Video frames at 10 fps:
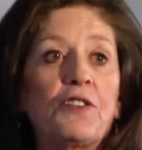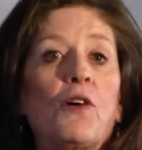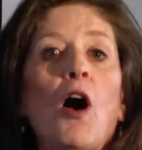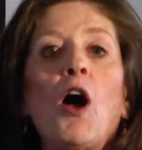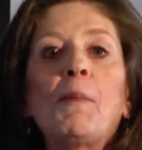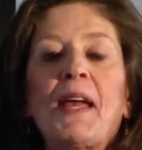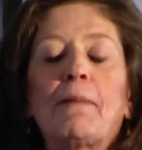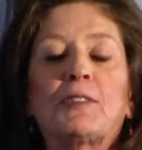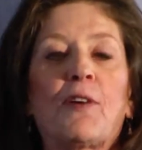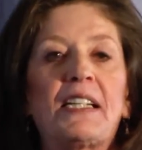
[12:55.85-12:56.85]
you'll all be
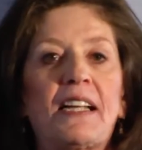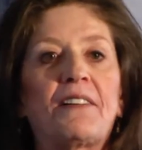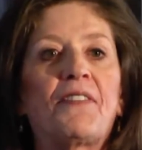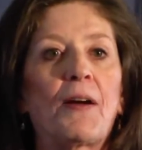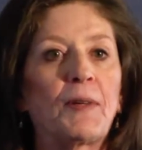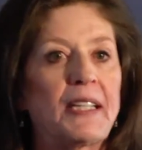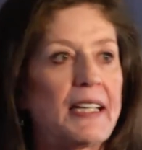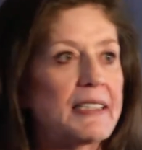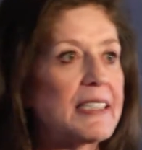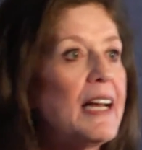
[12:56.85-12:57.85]
able to identify with
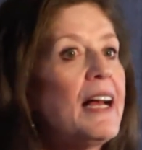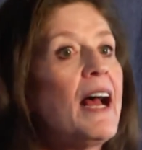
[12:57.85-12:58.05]
this.